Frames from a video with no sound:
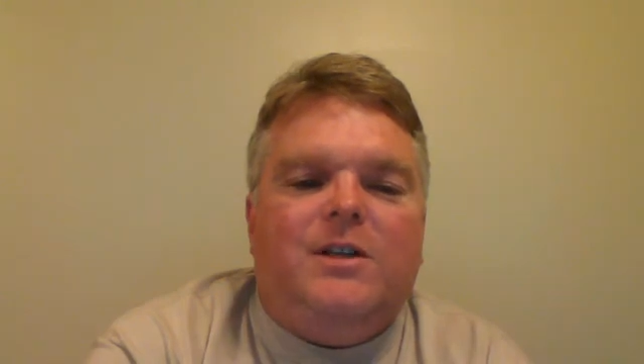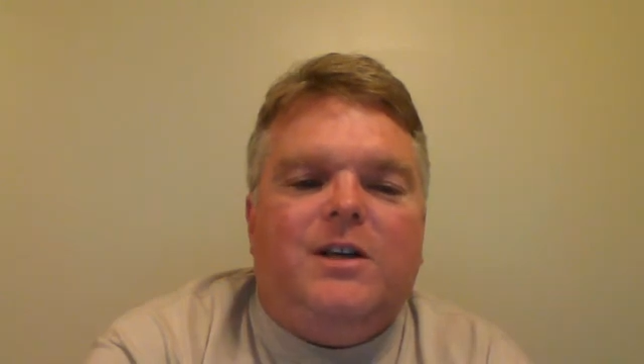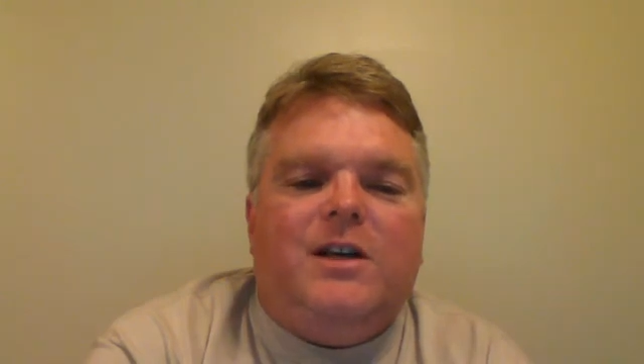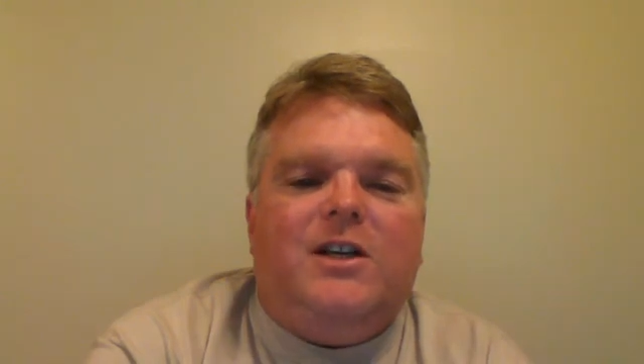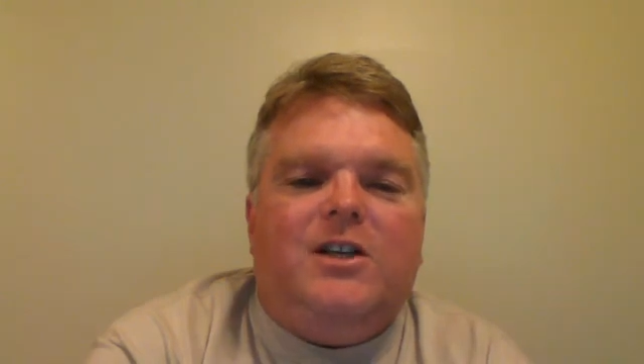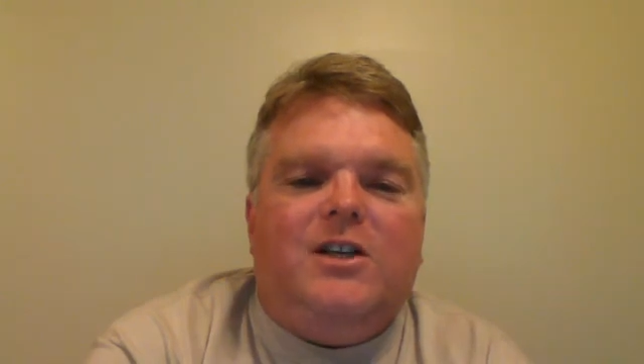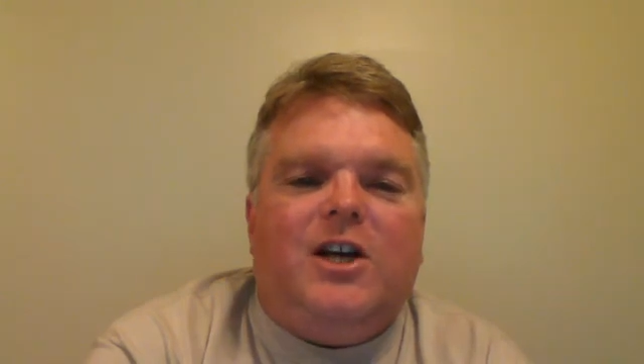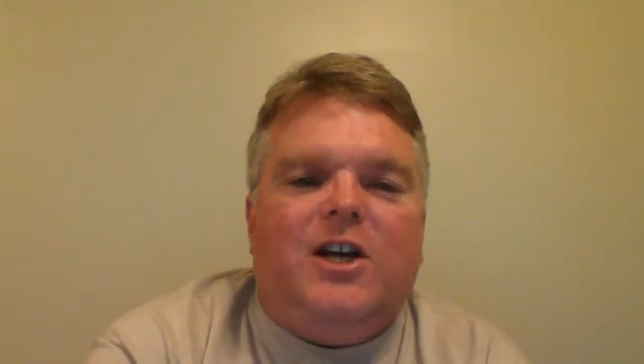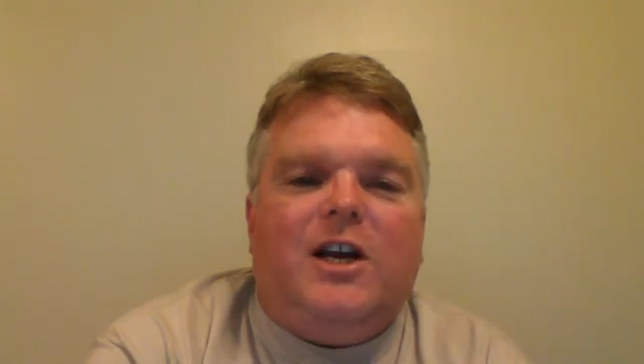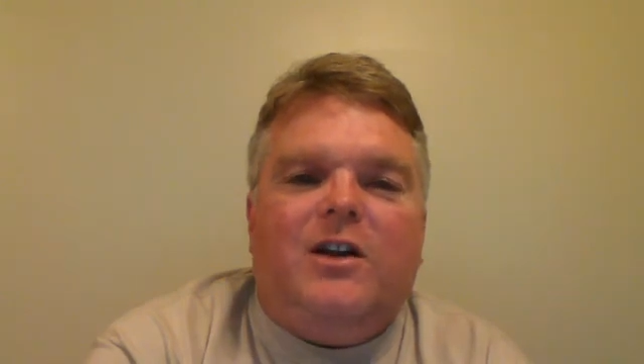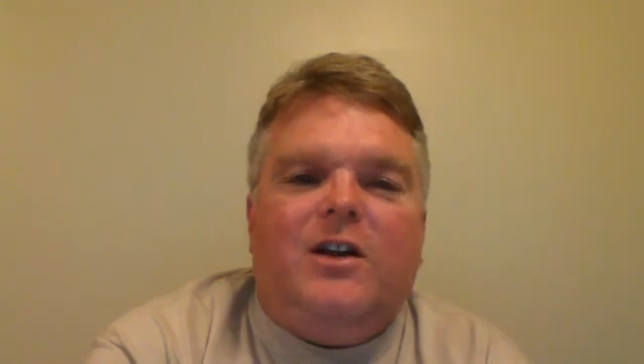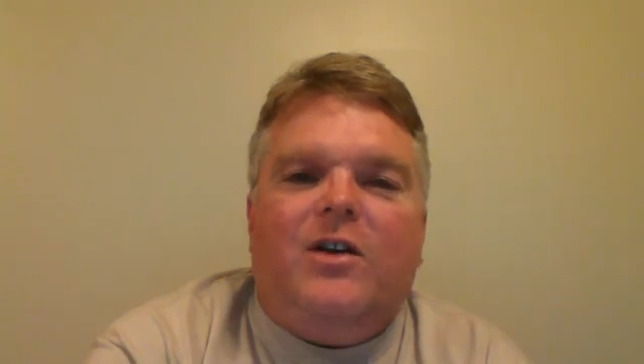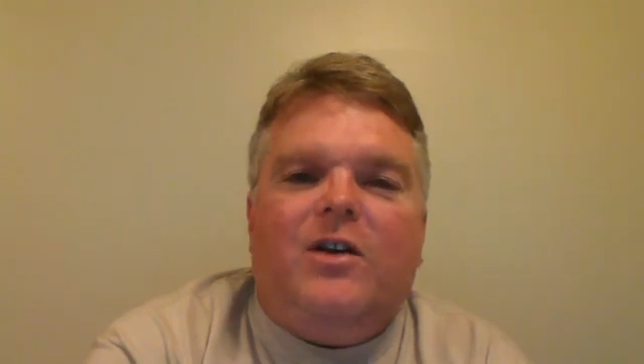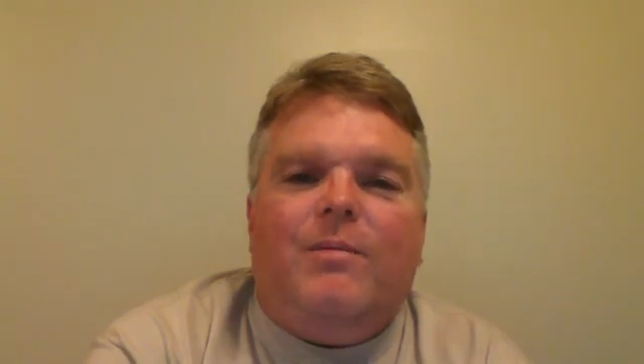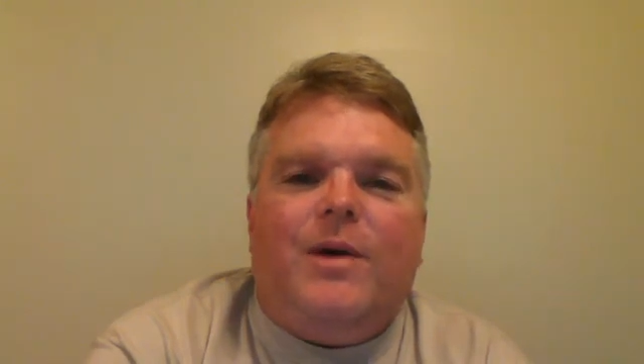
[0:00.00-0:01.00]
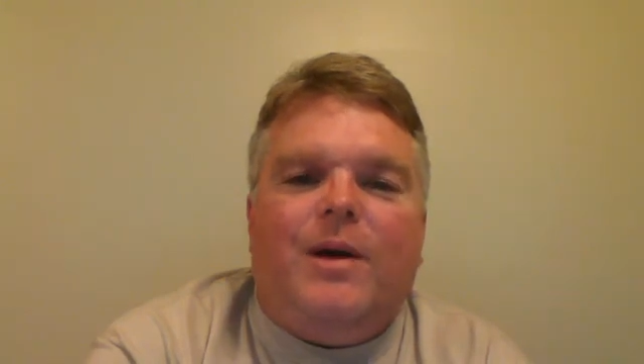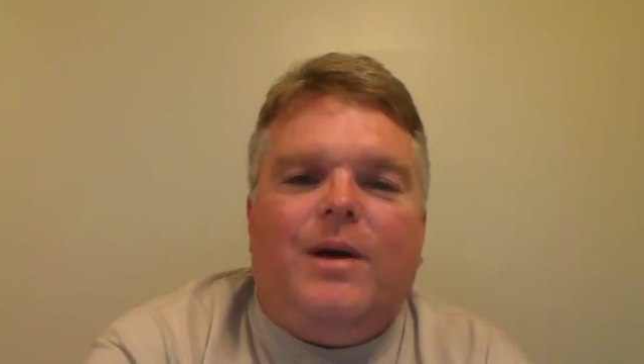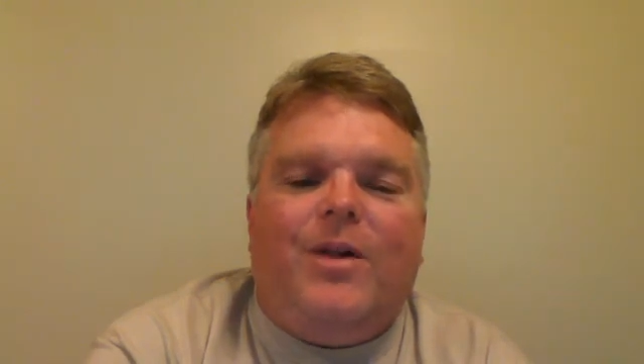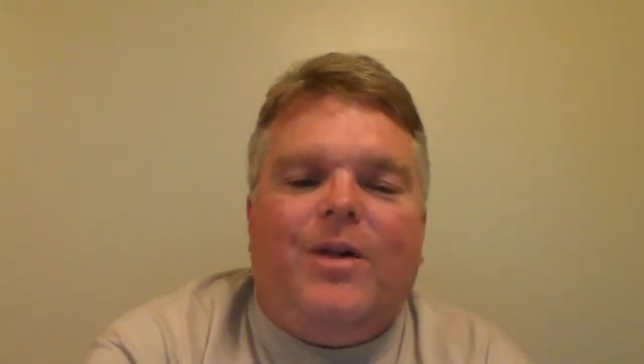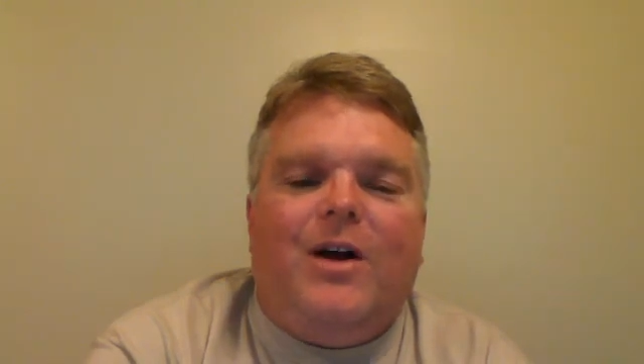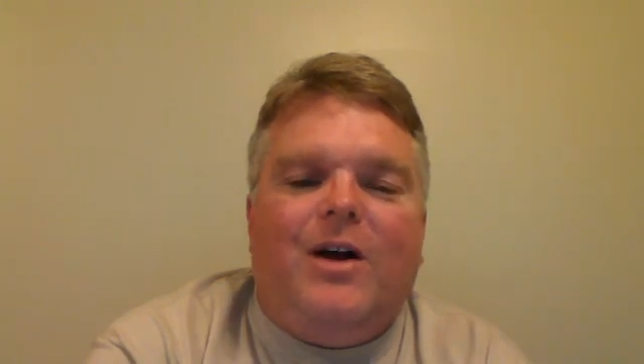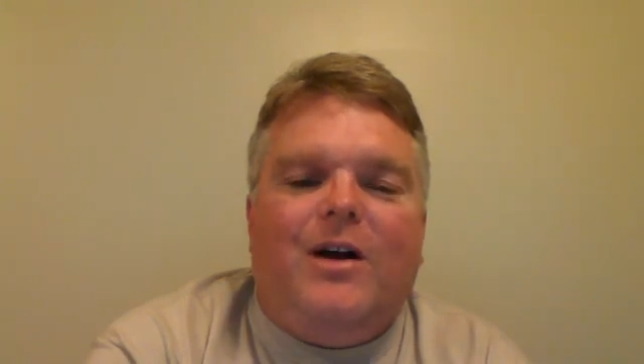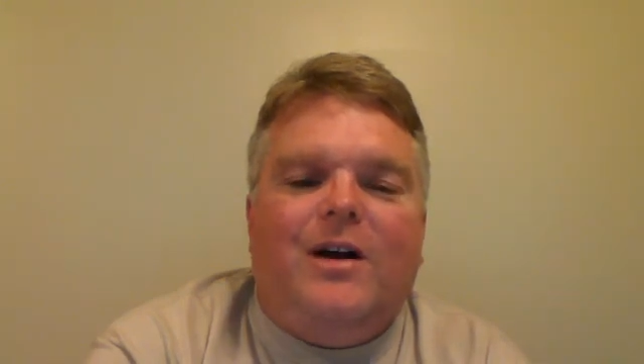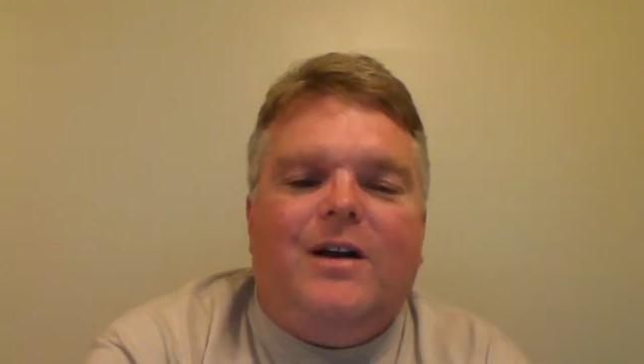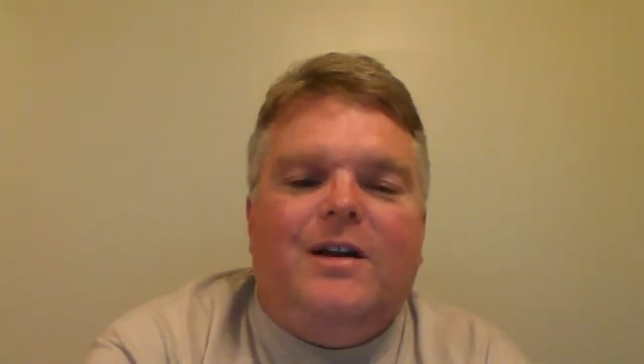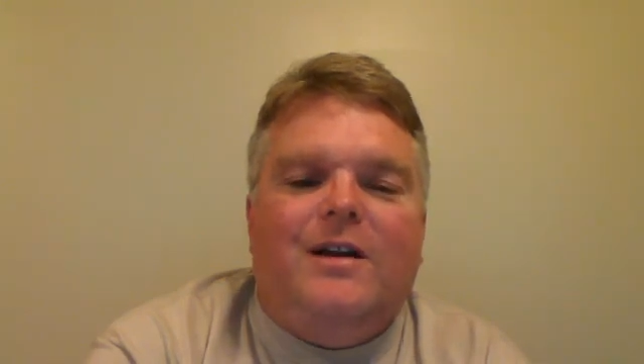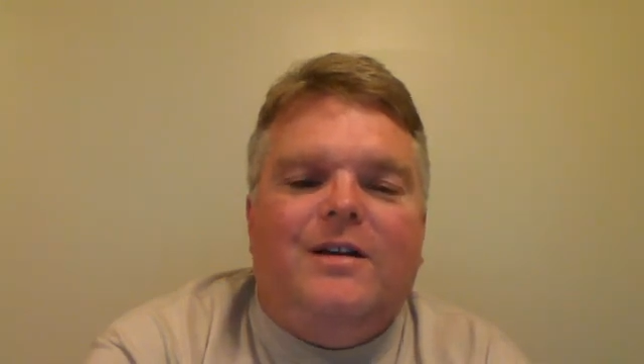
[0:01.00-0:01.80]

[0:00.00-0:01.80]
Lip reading: You can check it out on my blog.